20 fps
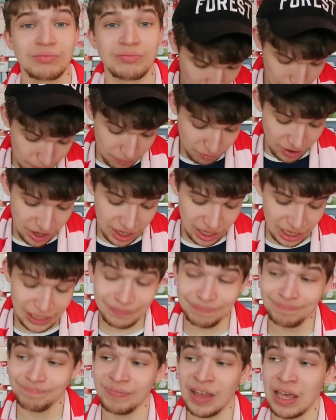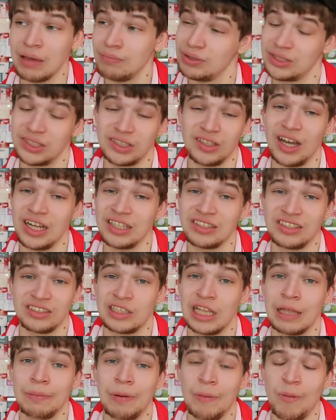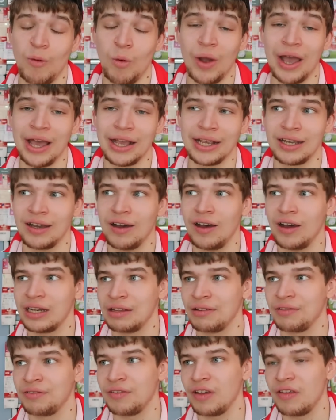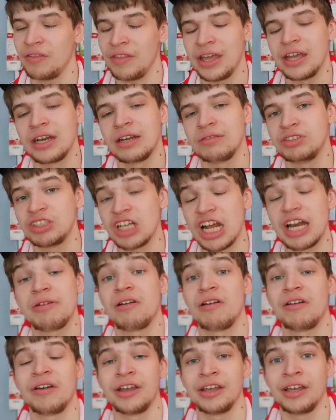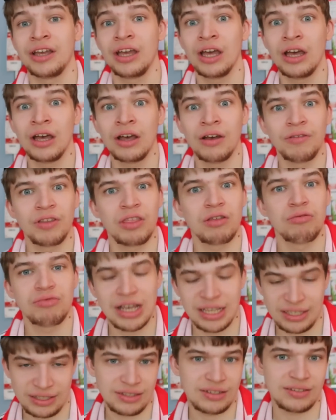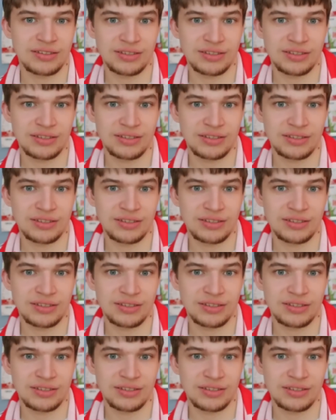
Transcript: And really, besides the slip-up away at Cardiff at the end of January, for the rest of the